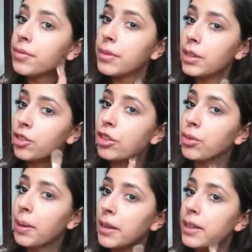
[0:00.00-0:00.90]
Make sure
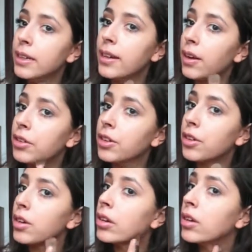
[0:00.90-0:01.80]
you're blending it down
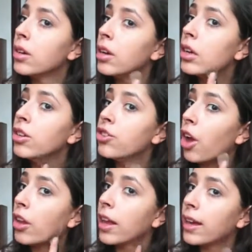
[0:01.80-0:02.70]
your
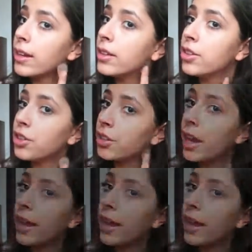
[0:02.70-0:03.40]
jawline into your